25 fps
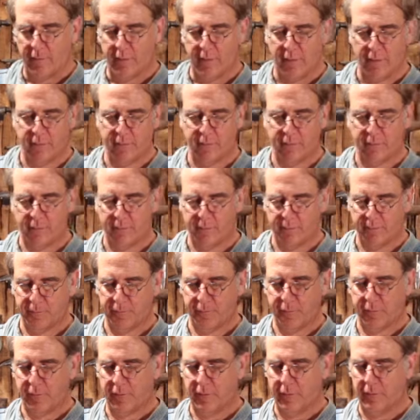this
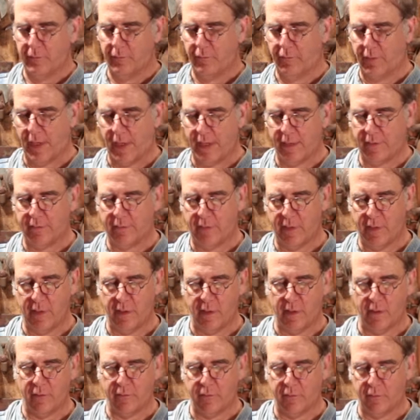device
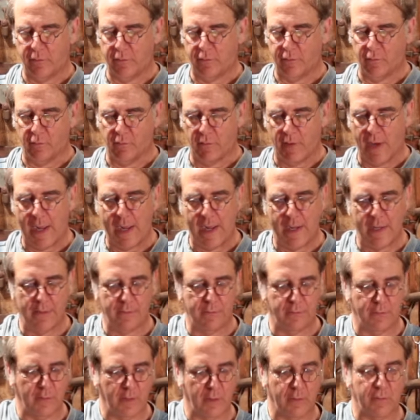here just
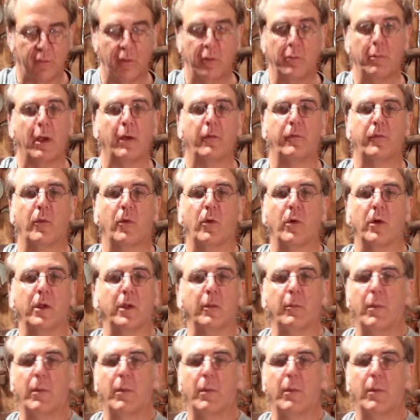rides a 2x4.